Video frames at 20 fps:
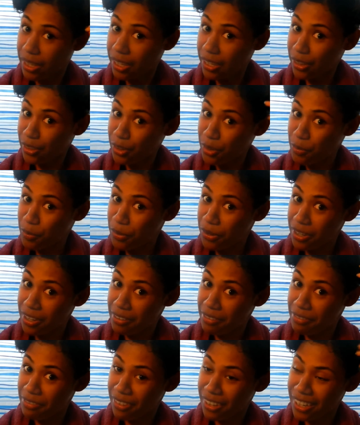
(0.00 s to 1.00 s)
I look
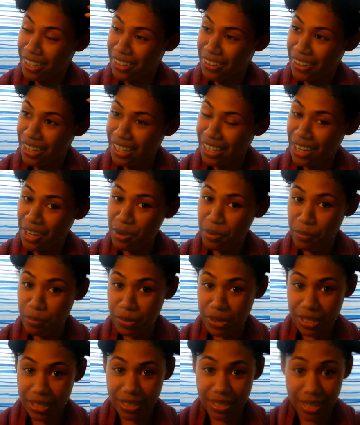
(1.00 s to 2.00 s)
pretty funny right now,
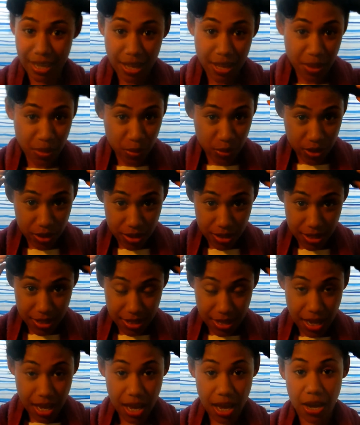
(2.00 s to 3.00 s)
but this
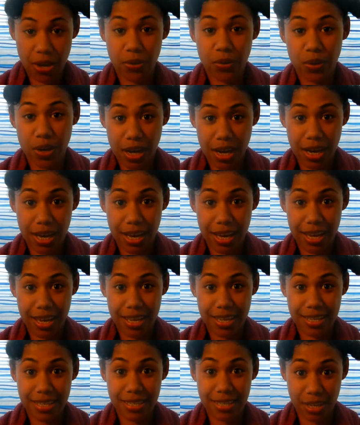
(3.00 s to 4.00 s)
is how
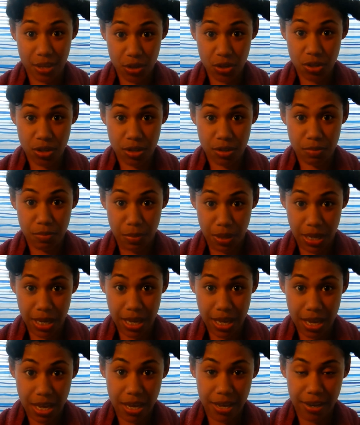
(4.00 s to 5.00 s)
I section my
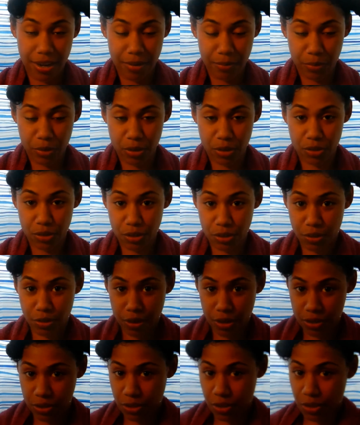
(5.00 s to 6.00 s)
hair. I'm going to turn
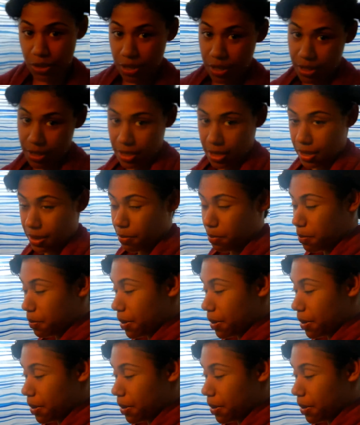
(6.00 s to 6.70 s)
around so you can see the